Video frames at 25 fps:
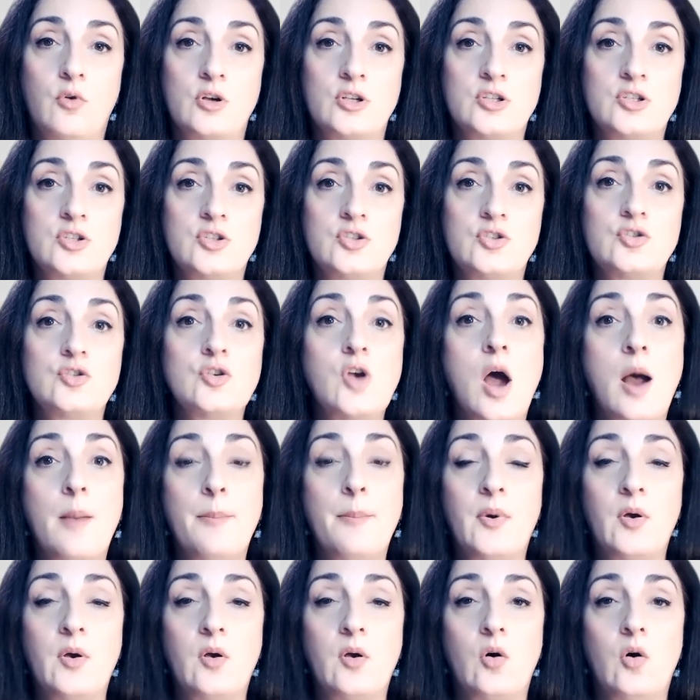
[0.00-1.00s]
its
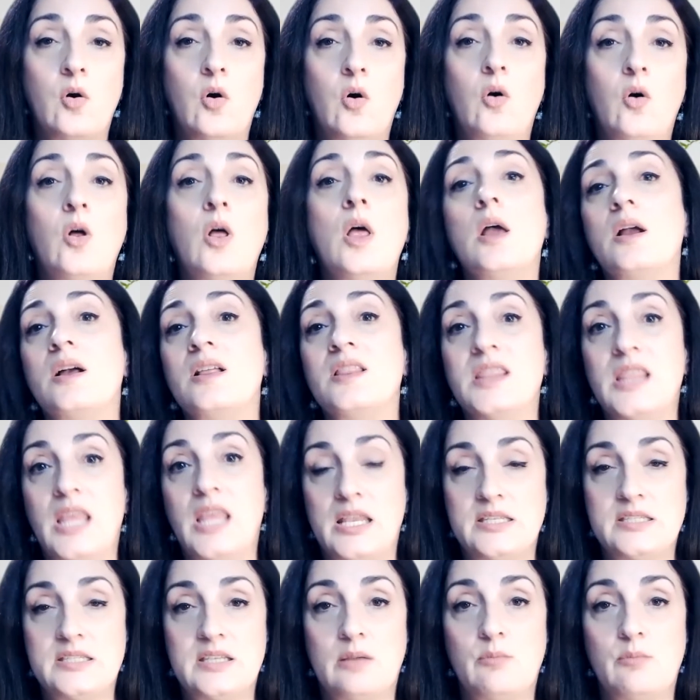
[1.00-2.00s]
topical
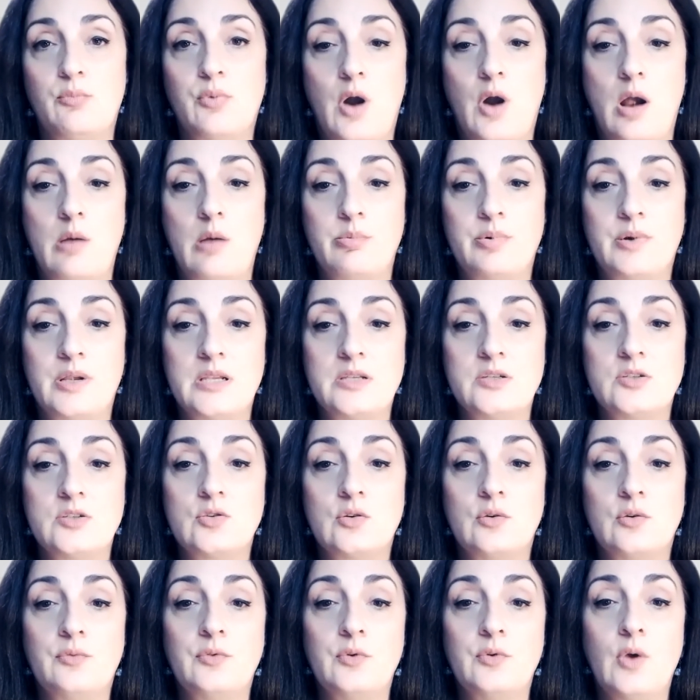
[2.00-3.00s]
cleansing properties. So
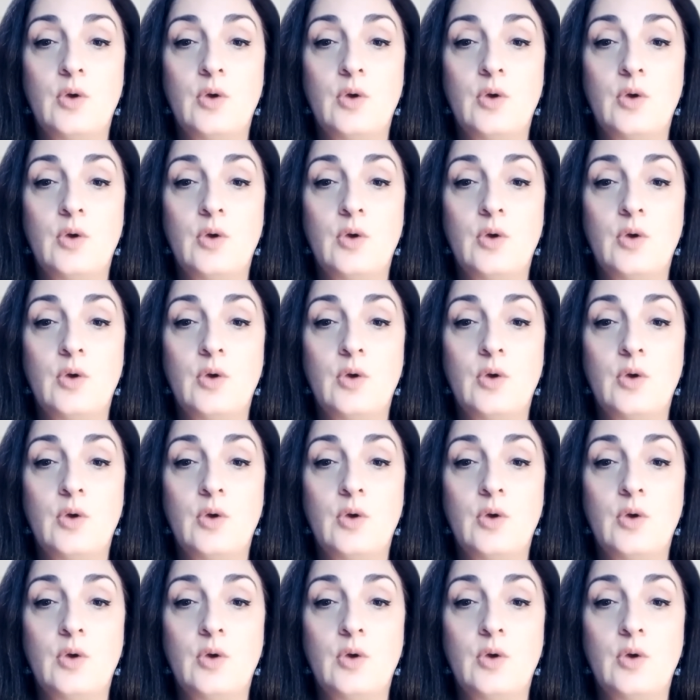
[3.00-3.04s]
if you